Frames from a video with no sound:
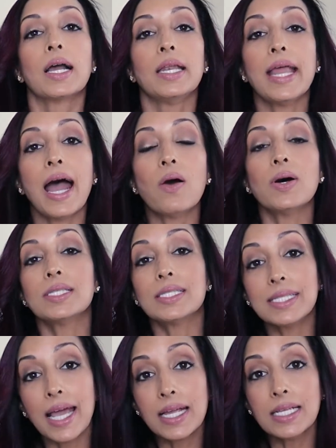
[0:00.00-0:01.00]
Now, a
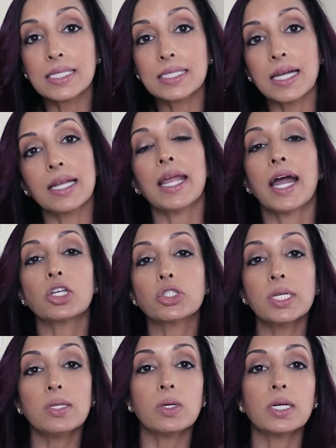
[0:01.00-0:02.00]
second study
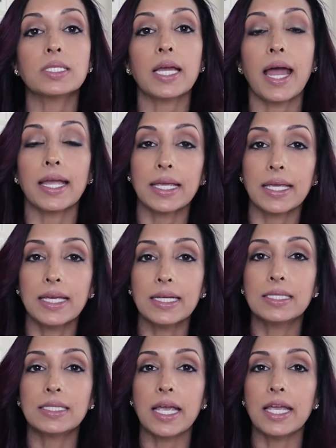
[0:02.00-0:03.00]
actually looked at
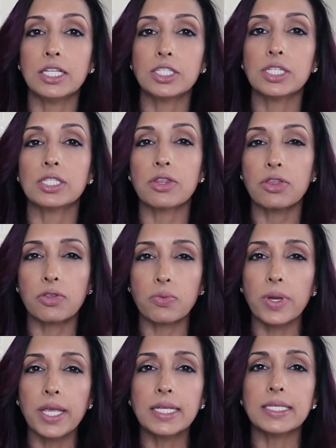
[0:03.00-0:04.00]
kids ages
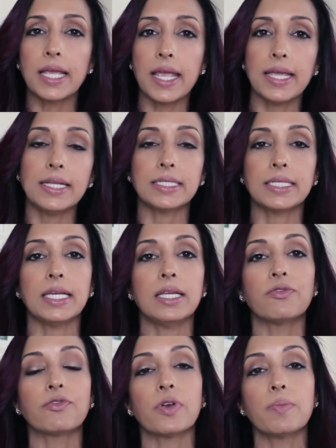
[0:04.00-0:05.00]
3 to
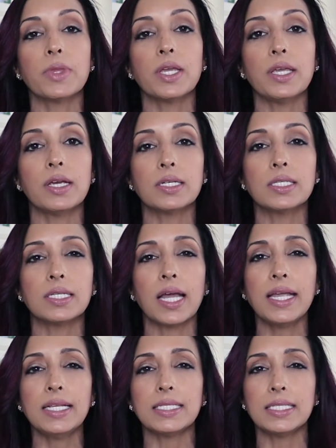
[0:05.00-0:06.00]
18 from the years
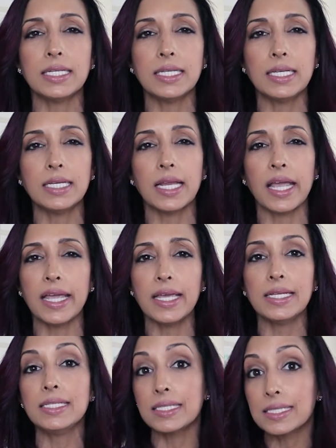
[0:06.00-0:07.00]

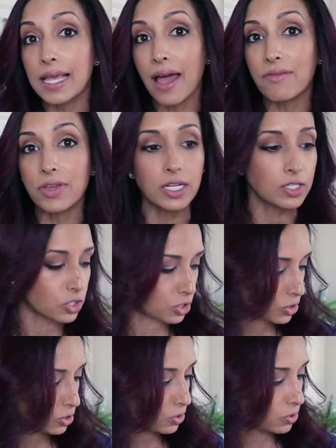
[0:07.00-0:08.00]
1987
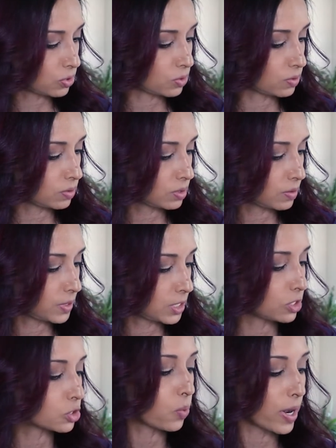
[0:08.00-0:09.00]
to, let me
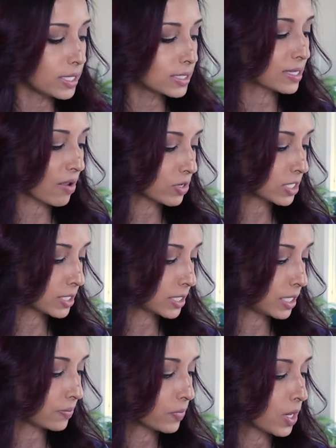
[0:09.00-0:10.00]
see,
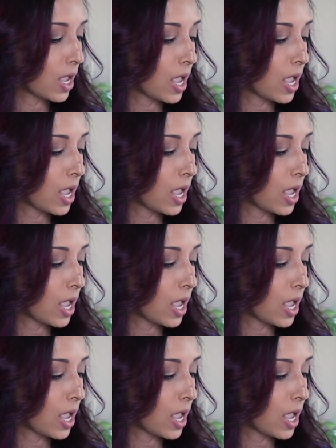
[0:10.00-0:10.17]
2017